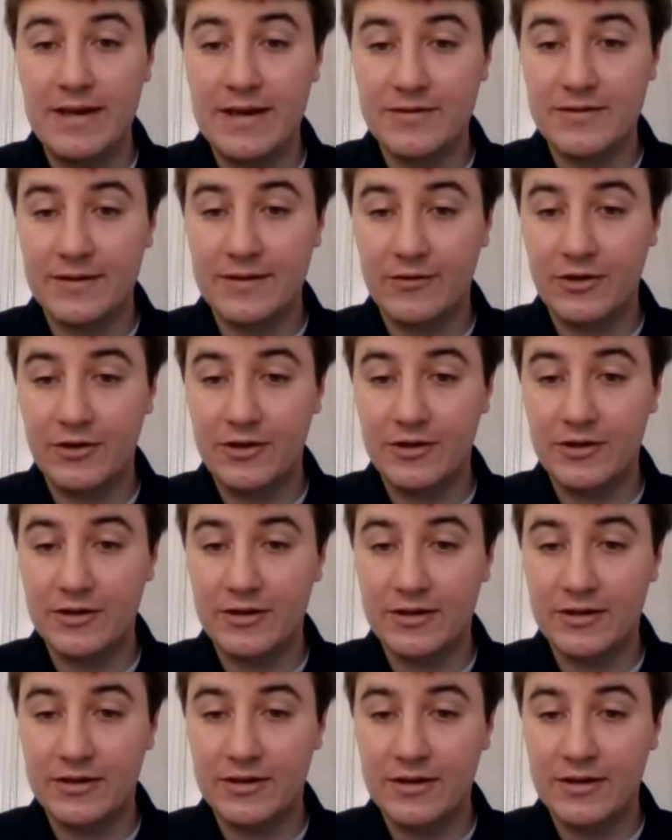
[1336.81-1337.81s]
Let's have a
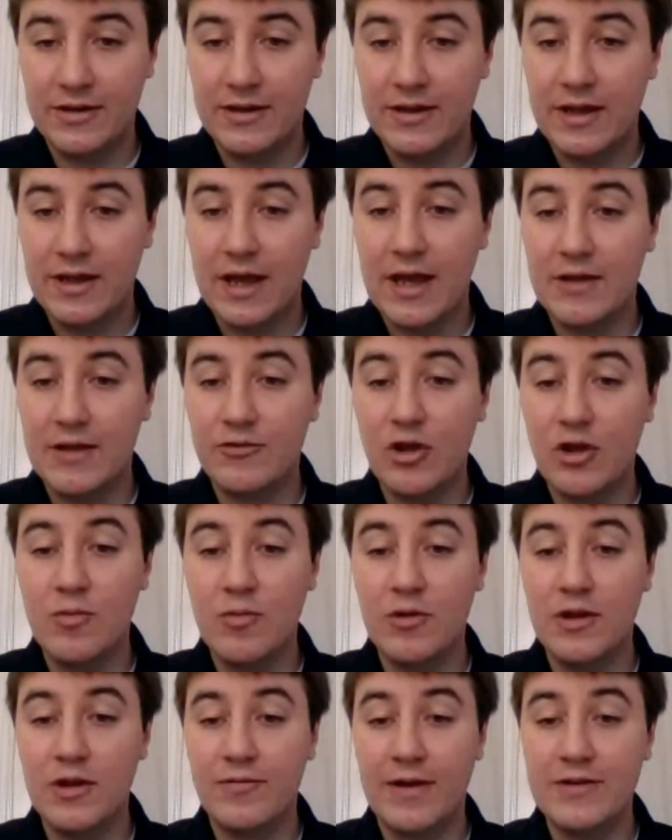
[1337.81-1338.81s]
look. Don't
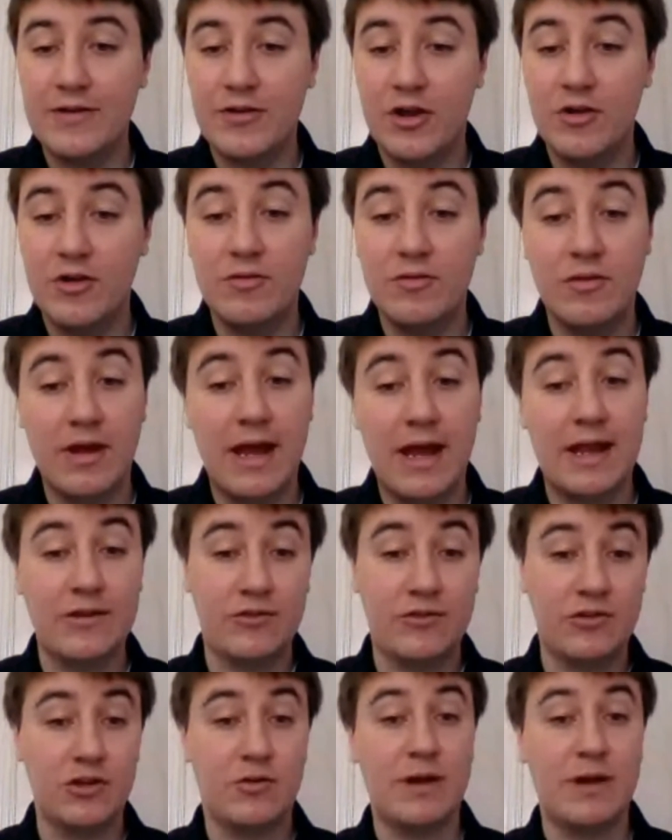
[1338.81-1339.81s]
worry if I don't
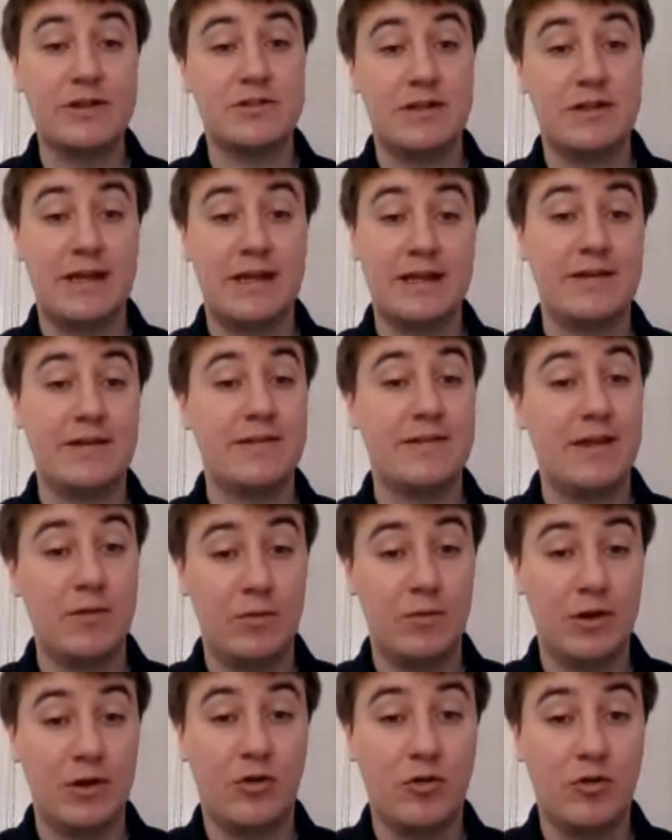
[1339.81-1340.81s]
answer your question. Like I said, they
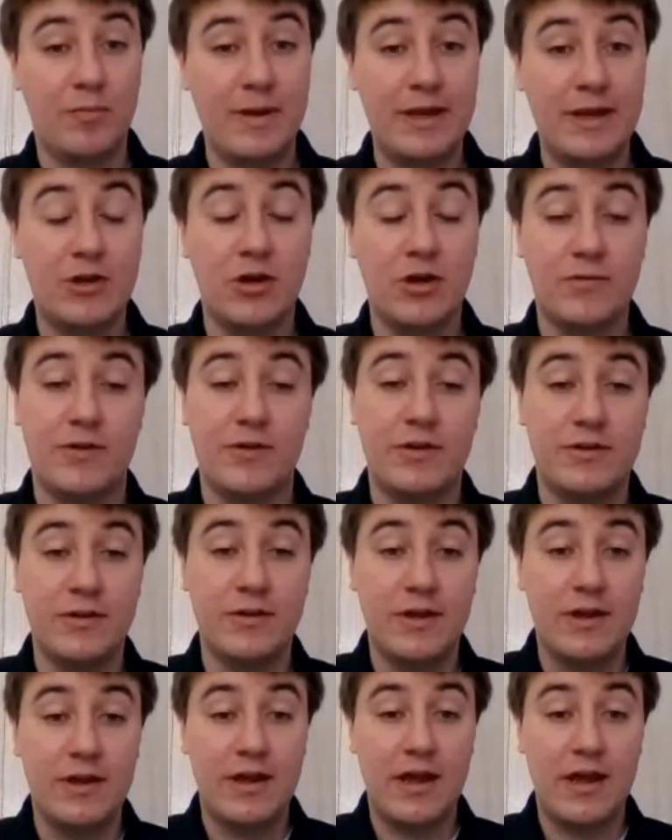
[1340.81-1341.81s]
will all be covered
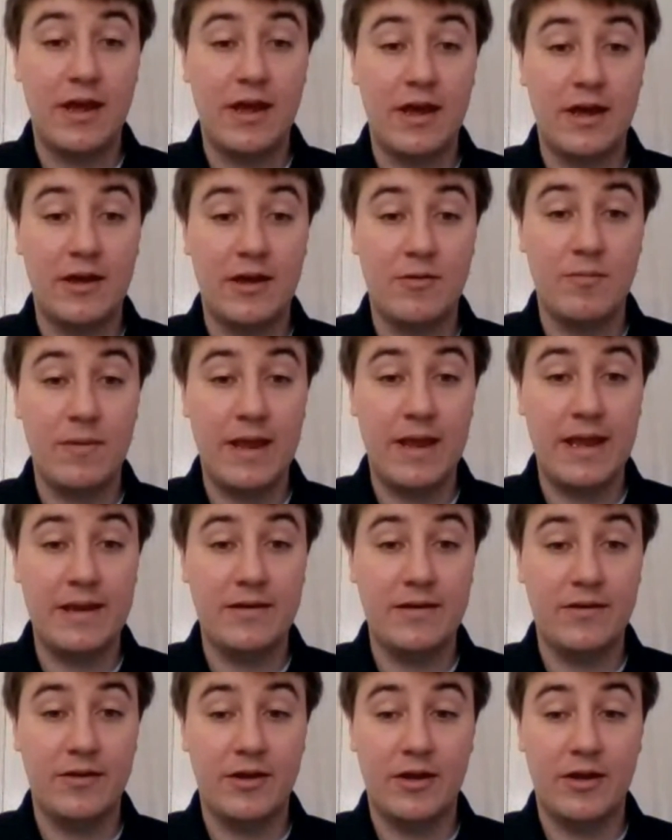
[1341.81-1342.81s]

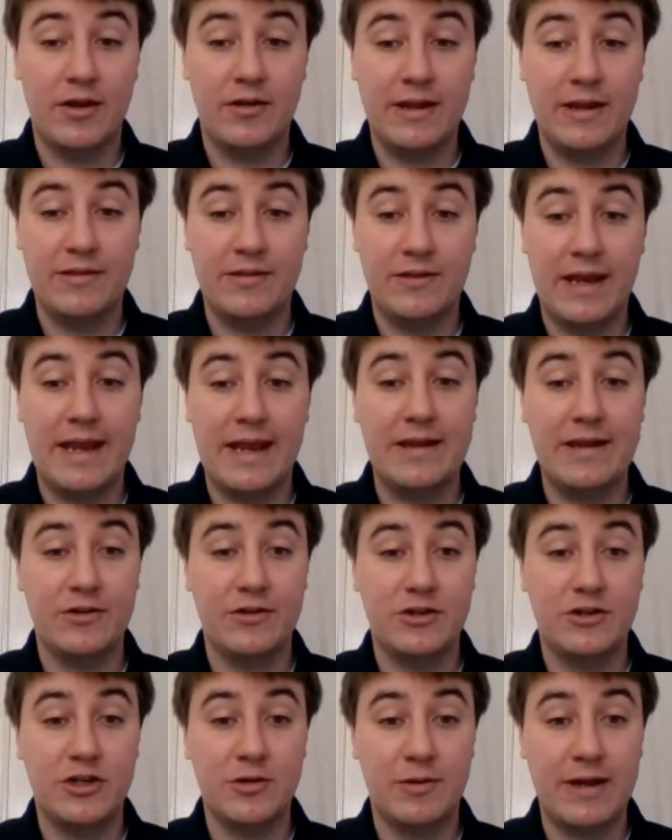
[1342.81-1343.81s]
in the
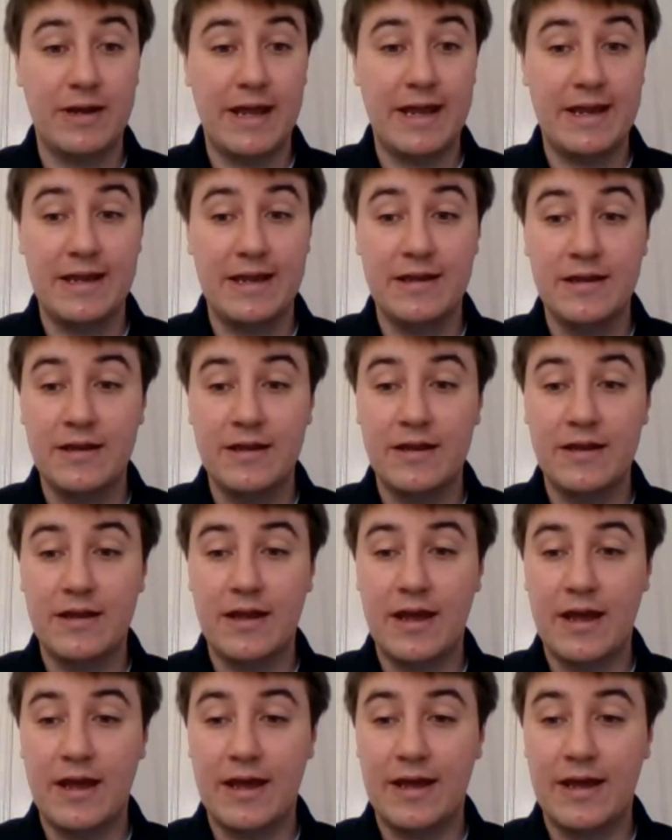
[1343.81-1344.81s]
later Q&A
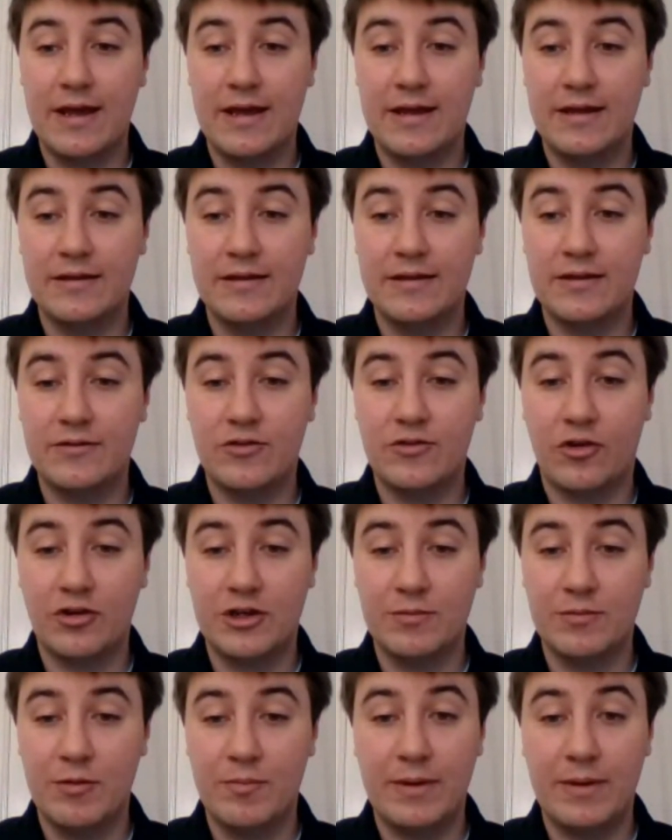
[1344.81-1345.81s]

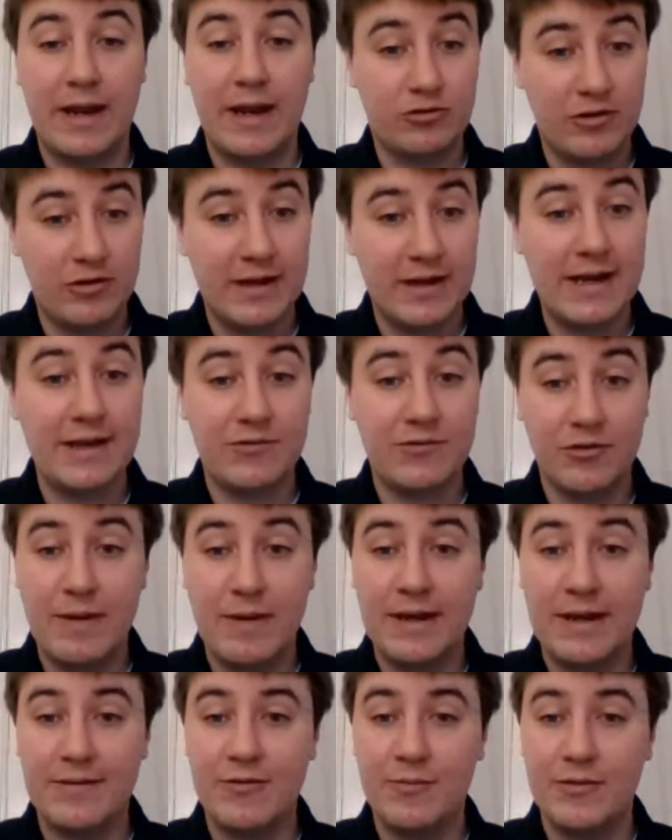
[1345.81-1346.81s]
document, but I'll try and answer as
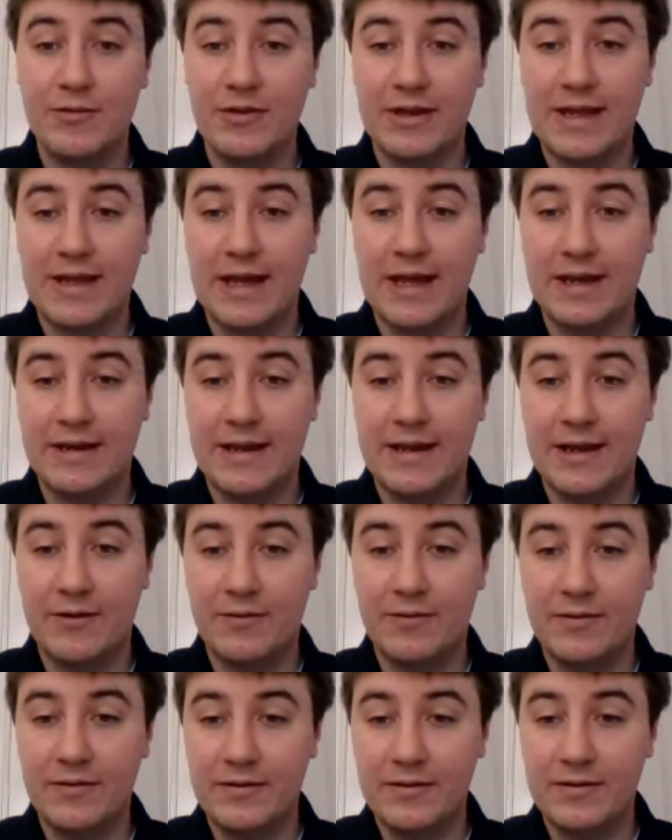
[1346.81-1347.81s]
many of them as I can
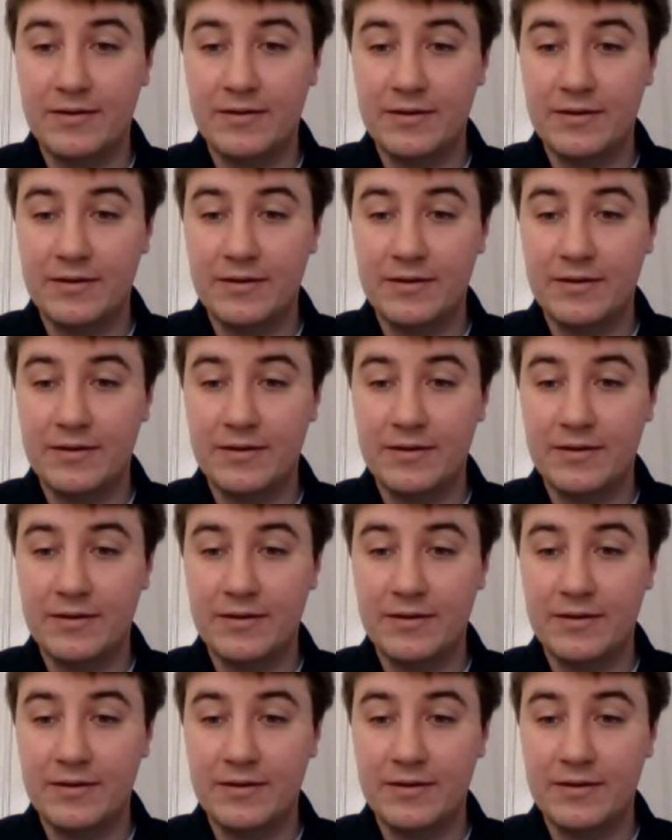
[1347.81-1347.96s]
now.